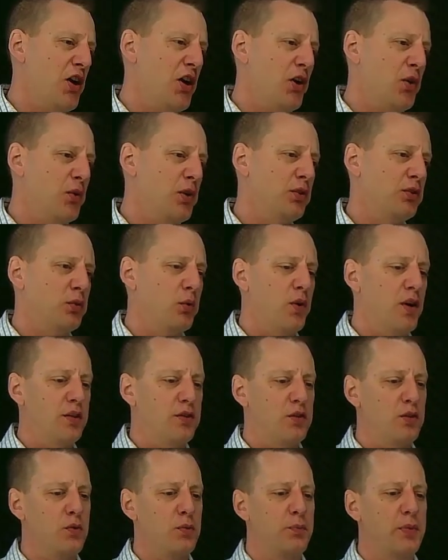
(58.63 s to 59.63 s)
we used to want
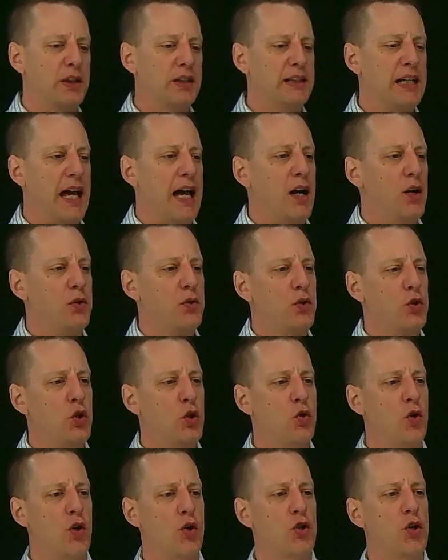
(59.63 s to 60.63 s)
to build out
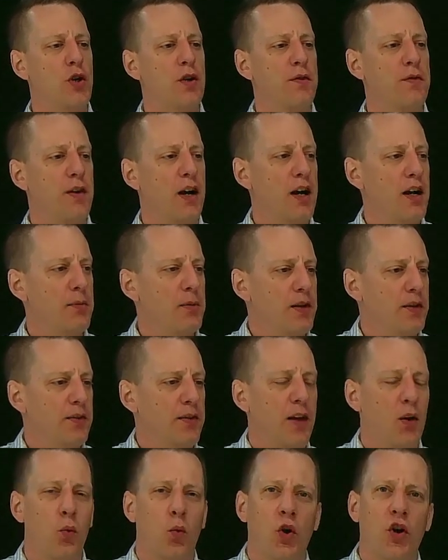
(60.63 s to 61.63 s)
structured environments
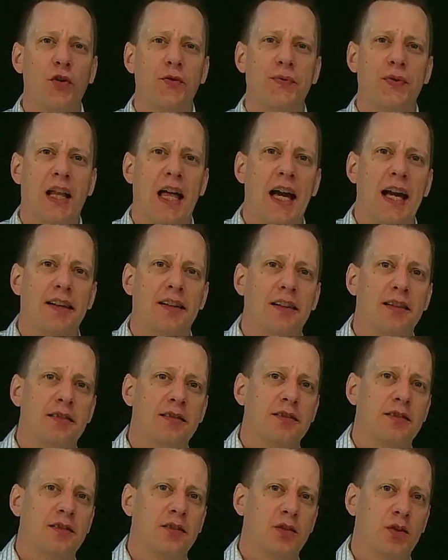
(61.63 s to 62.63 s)
that weren't flat.
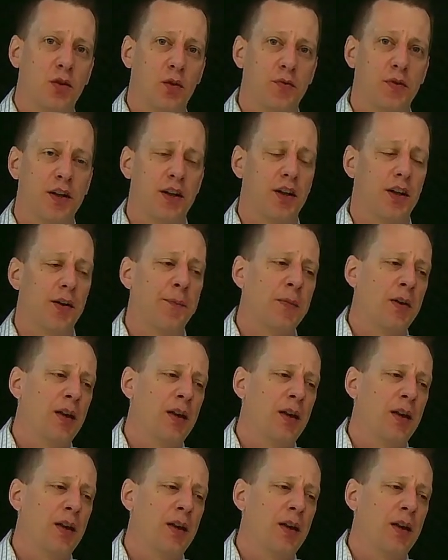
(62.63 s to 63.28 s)
Go figure.